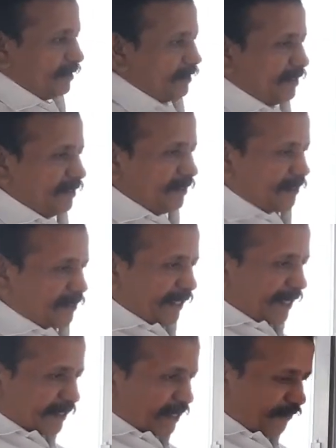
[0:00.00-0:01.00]

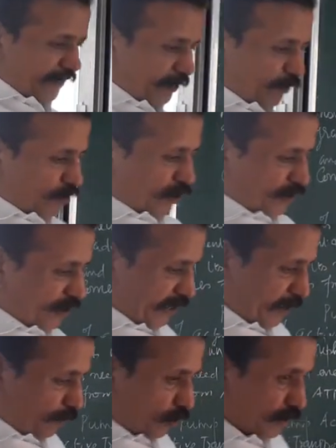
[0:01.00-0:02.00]
Later we would
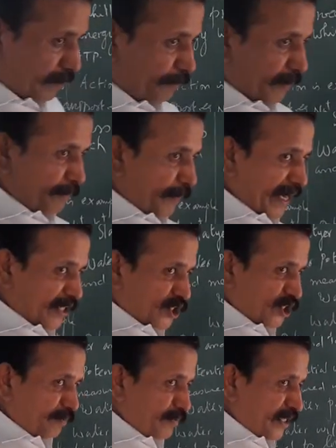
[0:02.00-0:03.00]
see about the pump
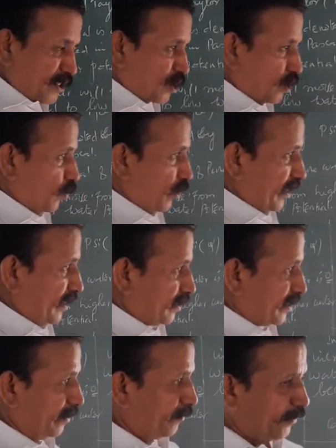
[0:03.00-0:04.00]
action, means what is
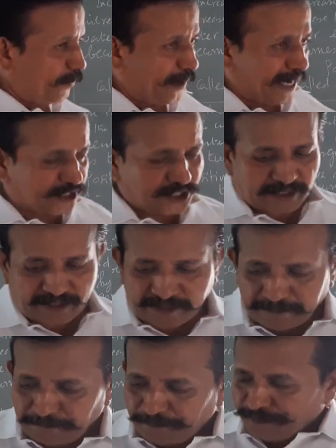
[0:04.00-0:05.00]
the pump action
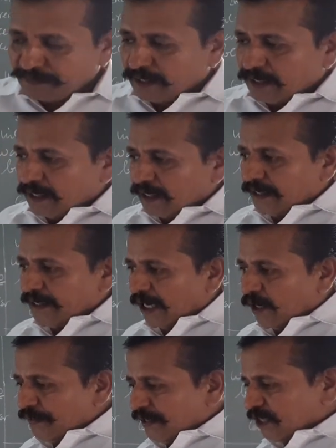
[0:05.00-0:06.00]
and
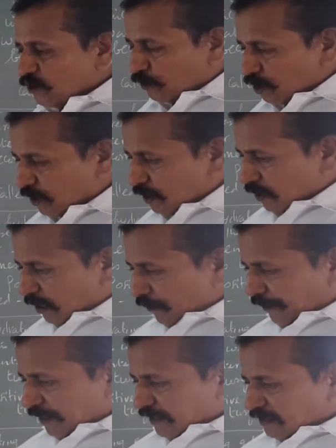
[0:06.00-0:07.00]
how it is
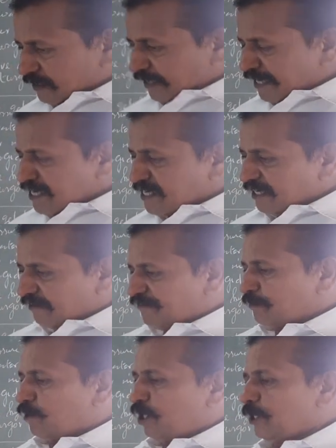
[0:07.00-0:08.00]
the entry of
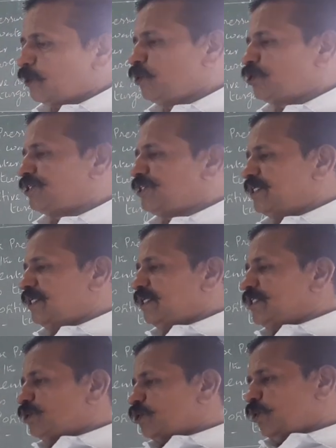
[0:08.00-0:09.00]
molecules
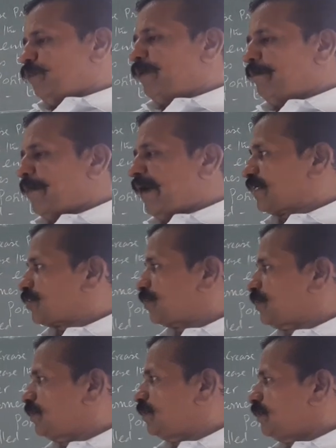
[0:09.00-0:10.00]
through pump
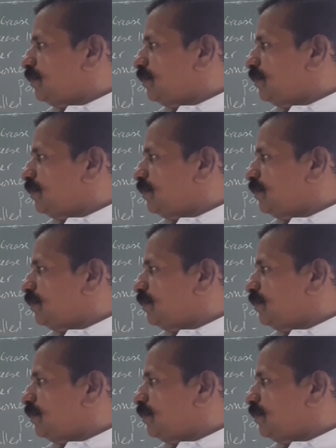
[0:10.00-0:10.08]
action